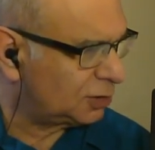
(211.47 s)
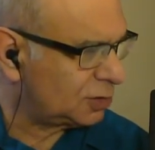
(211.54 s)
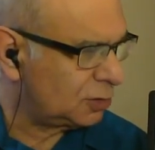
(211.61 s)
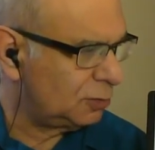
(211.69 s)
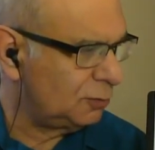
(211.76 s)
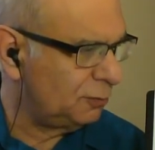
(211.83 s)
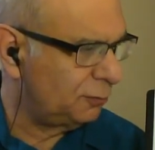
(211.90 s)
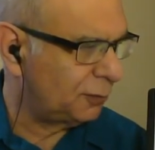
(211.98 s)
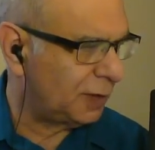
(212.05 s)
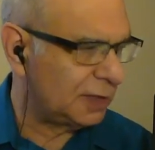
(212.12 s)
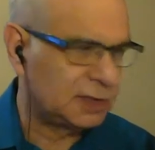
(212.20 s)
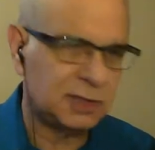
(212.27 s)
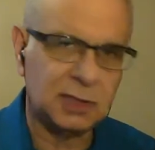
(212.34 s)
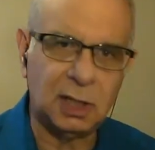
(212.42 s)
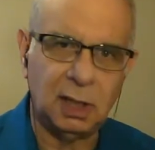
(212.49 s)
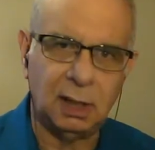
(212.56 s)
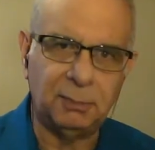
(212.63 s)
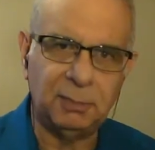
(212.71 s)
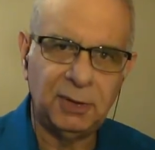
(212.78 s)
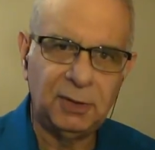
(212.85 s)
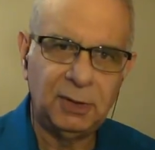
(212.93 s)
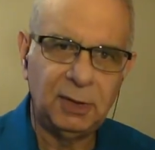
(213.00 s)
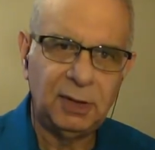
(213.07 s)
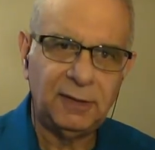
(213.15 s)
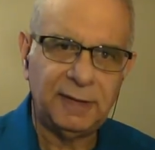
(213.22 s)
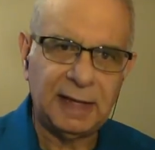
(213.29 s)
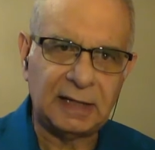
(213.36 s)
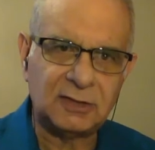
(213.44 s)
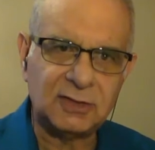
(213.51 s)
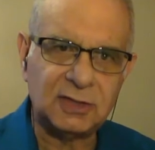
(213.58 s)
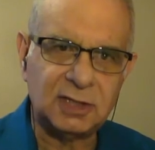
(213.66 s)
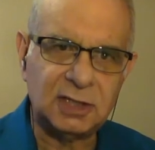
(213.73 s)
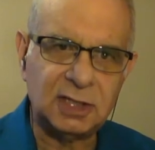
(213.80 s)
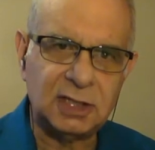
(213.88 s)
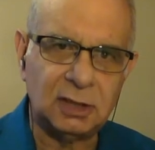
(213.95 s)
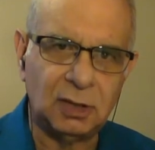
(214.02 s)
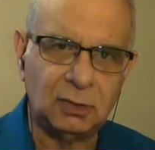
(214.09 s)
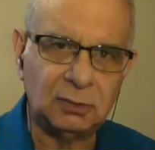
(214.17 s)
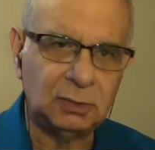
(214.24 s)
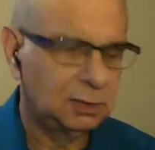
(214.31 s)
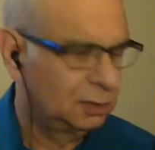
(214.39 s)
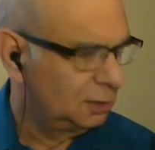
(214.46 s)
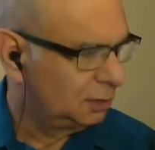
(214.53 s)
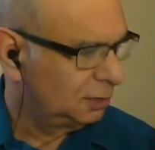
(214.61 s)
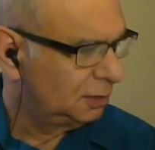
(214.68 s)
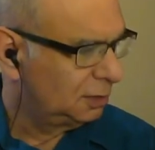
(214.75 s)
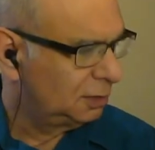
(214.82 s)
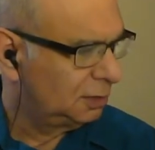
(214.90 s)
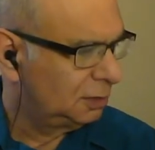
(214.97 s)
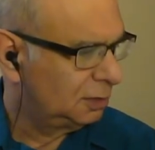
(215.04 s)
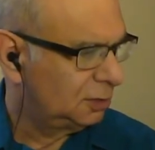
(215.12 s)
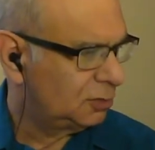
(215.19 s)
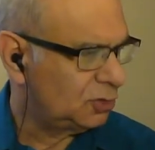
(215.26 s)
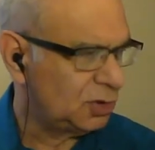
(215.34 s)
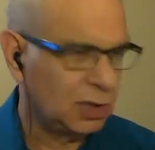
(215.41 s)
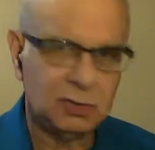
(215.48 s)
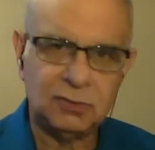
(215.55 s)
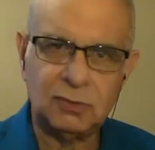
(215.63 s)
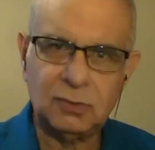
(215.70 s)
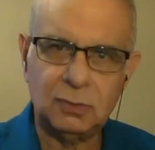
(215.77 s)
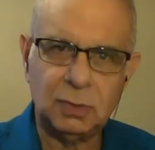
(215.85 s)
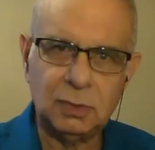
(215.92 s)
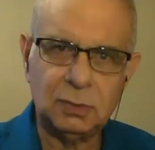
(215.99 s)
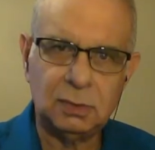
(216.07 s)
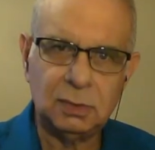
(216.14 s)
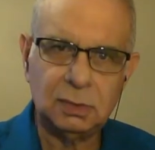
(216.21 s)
2 frets up. That's the D note. G is the root,